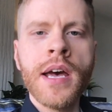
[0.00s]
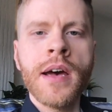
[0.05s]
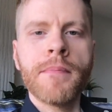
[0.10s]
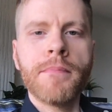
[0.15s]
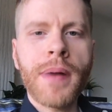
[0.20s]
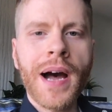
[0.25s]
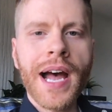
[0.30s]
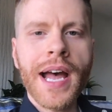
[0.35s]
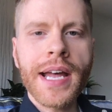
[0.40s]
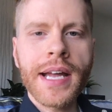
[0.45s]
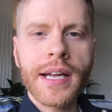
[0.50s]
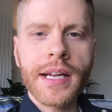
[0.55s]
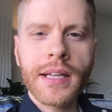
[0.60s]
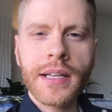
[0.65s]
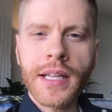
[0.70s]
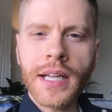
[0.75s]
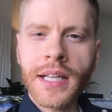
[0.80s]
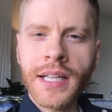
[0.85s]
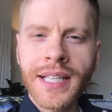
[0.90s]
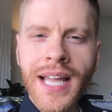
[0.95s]
by
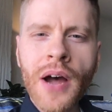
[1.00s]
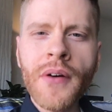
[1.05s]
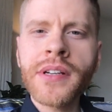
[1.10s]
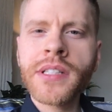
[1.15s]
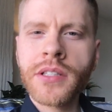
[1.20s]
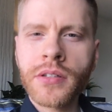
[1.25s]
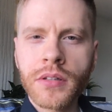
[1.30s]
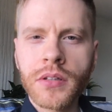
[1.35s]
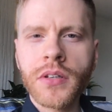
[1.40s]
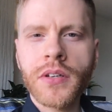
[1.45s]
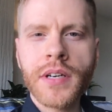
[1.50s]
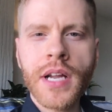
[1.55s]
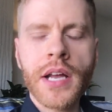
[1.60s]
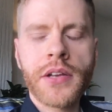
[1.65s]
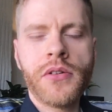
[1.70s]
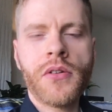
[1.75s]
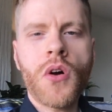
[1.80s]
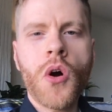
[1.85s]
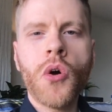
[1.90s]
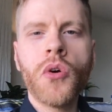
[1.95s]
allowing to learn at
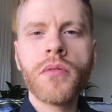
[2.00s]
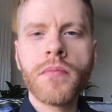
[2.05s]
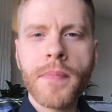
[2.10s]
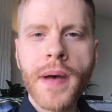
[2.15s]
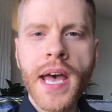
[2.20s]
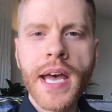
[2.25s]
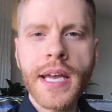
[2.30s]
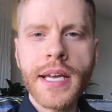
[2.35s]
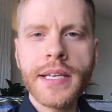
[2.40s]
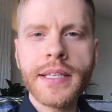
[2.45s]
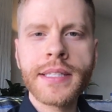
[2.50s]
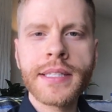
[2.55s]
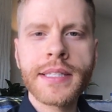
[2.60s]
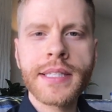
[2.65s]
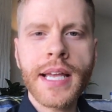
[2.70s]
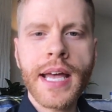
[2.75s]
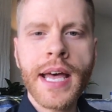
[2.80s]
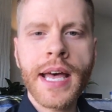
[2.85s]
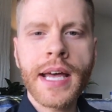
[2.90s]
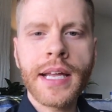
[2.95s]
your own pace
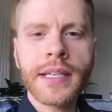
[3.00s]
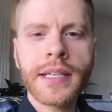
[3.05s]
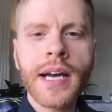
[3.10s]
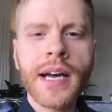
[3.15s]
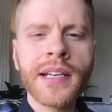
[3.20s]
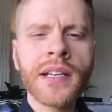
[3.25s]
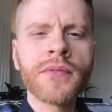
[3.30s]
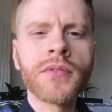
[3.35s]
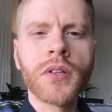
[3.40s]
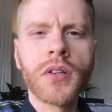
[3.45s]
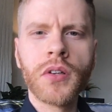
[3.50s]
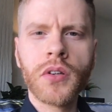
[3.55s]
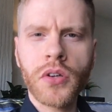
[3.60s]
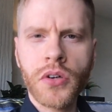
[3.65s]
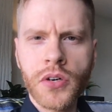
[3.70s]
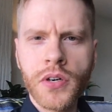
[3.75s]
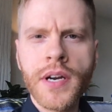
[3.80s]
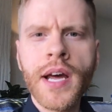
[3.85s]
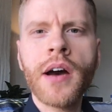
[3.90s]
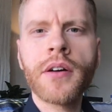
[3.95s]
and kind of
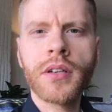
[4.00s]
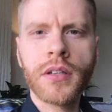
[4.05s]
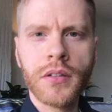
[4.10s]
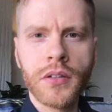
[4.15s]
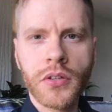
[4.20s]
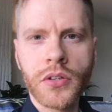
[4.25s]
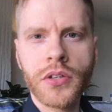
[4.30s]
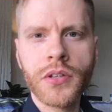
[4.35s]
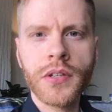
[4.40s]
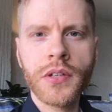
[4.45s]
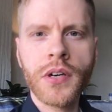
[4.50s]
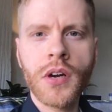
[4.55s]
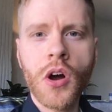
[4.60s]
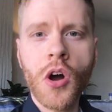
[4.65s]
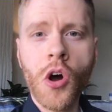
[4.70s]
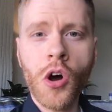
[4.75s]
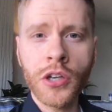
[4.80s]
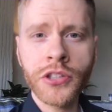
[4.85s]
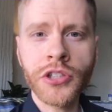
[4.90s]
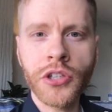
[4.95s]
learn how to learn
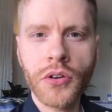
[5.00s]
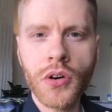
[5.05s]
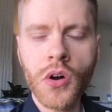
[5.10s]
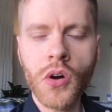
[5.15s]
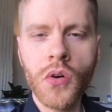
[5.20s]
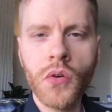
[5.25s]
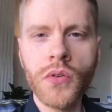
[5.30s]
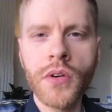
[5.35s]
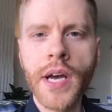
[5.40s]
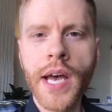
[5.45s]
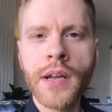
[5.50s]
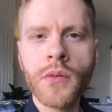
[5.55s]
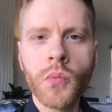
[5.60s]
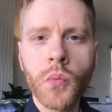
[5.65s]
on your own and